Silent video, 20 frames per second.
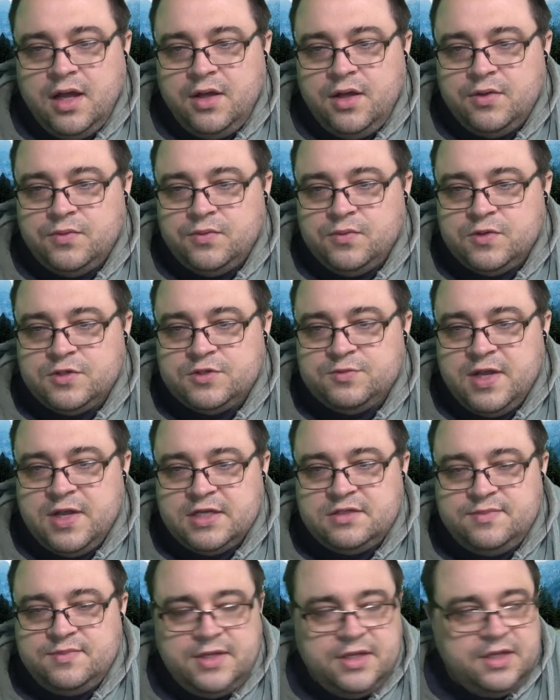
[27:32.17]
which
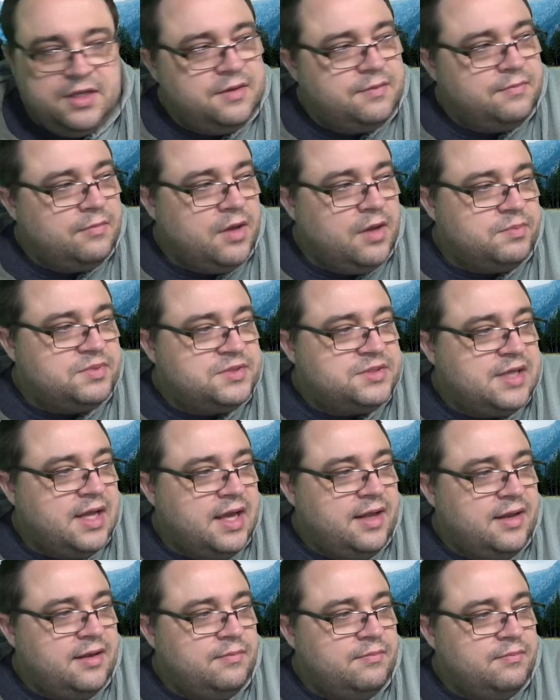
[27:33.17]
makes me
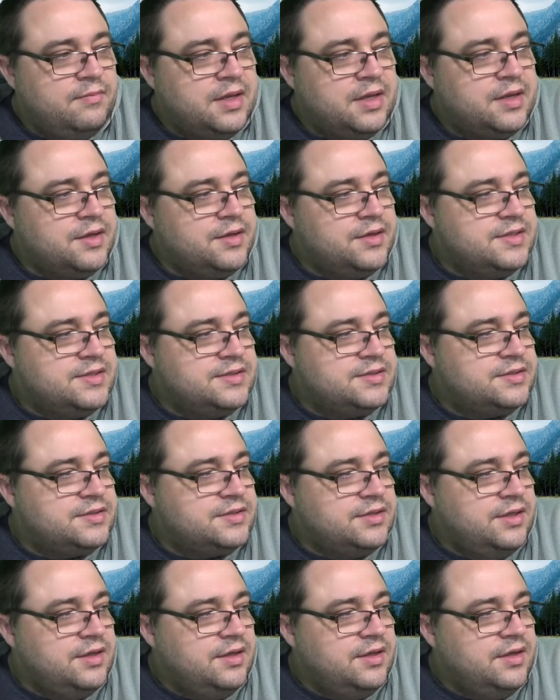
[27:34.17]
upset because
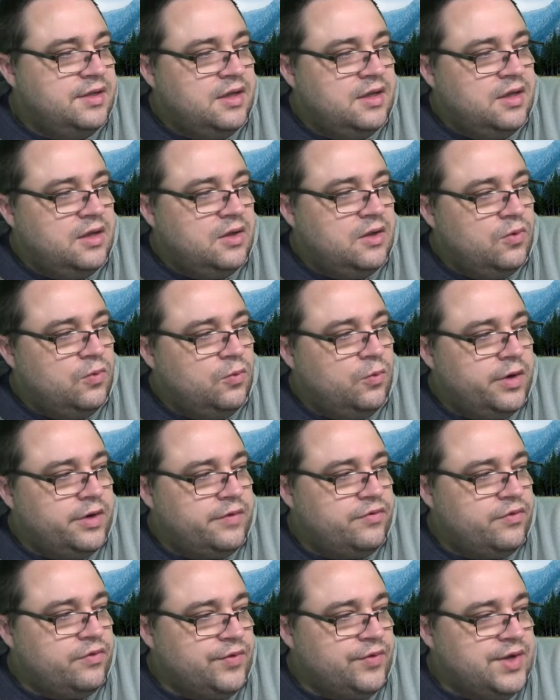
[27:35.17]
one of
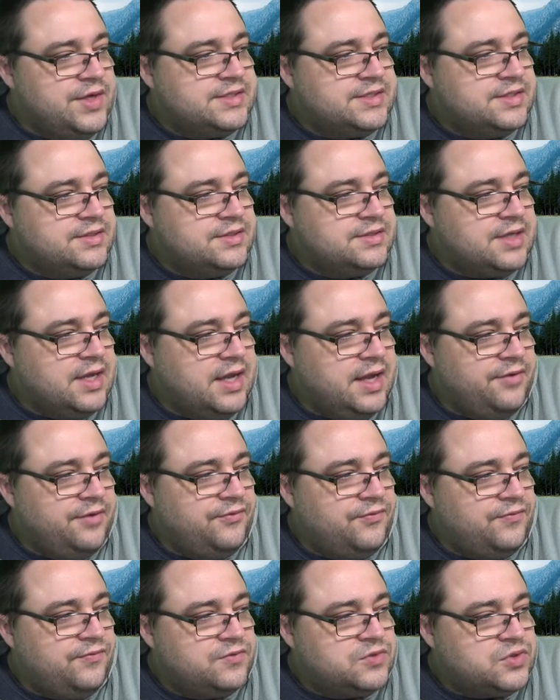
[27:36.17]
the reasons I've
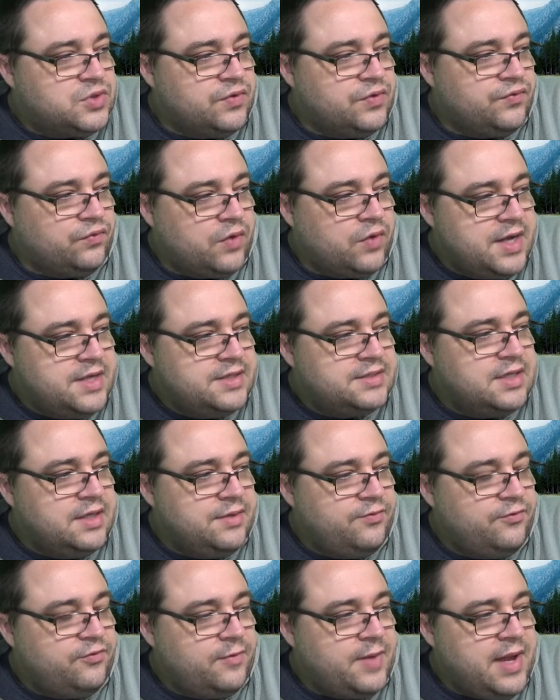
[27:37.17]
sort of raised them
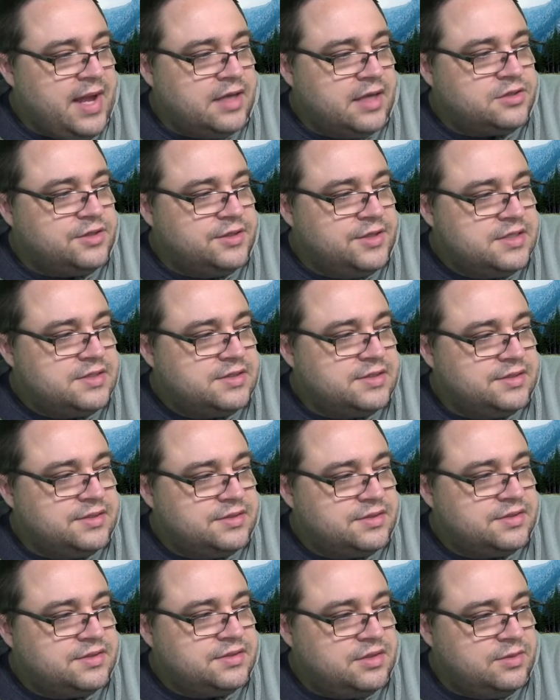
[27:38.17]
from hatchlings
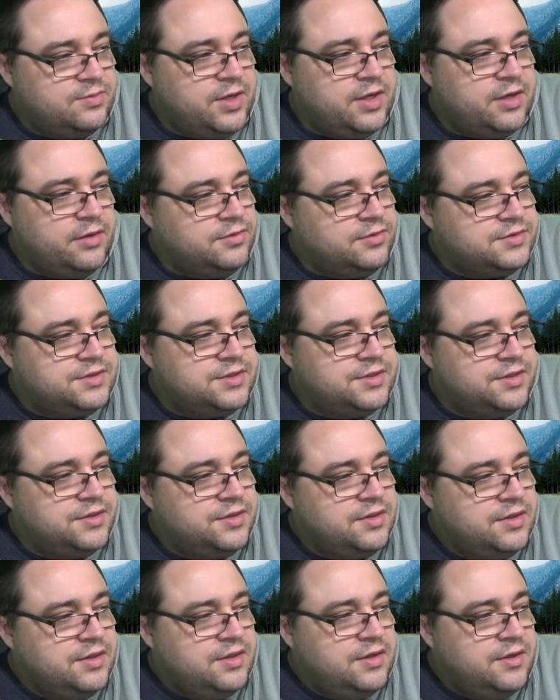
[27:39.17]
is to be able to
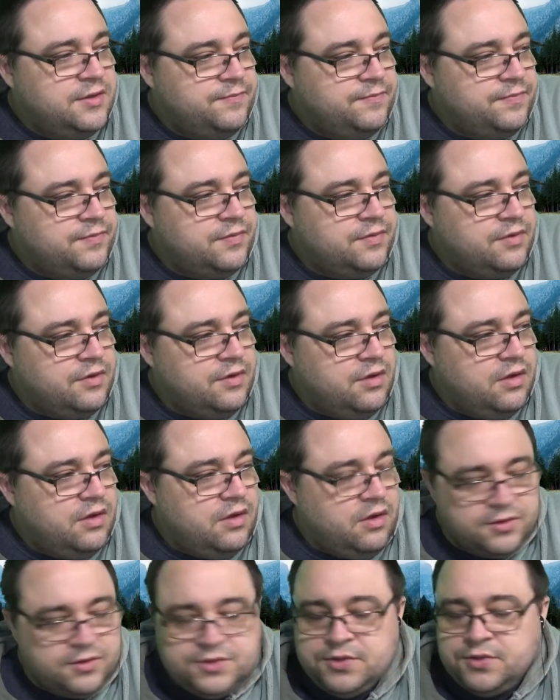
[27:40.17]

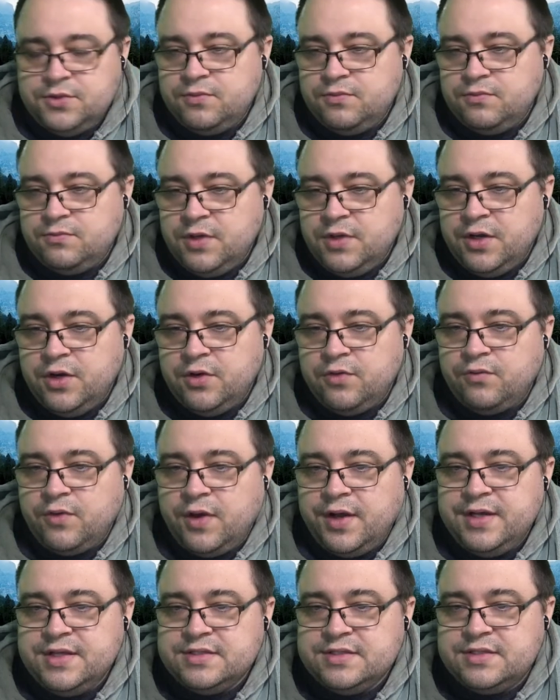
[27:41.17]
also, you know,
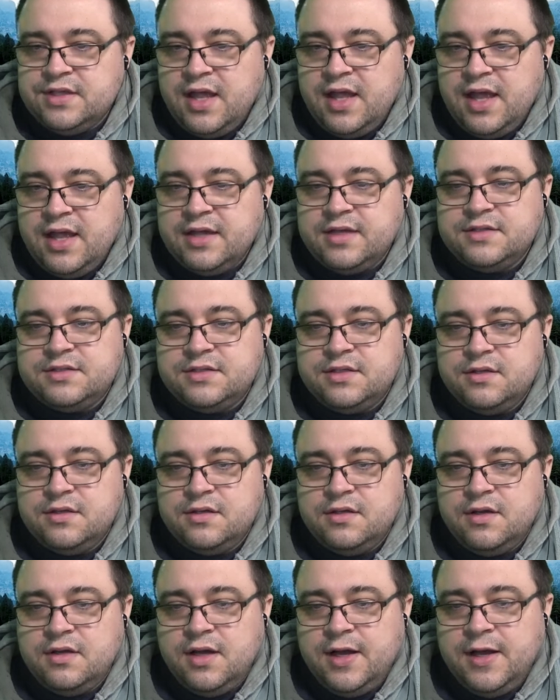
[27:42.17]
raise the eggs.
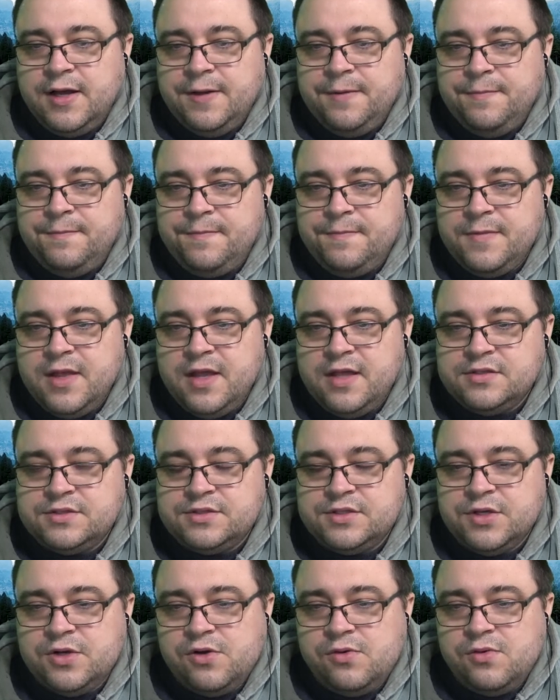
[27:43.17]
And
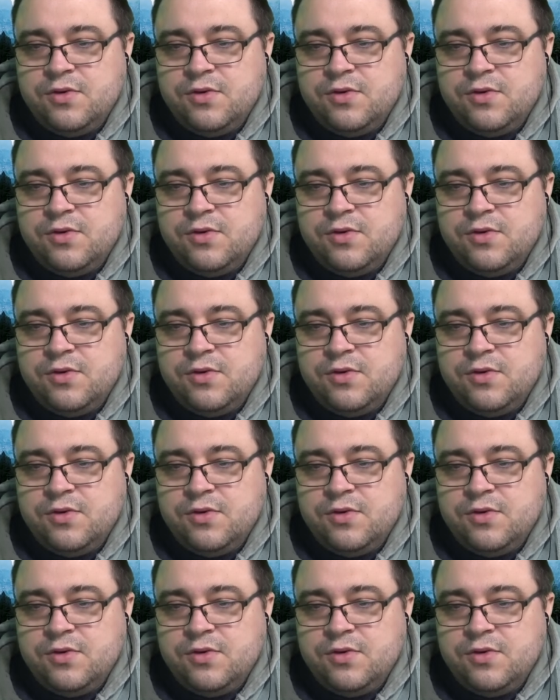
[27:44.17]
so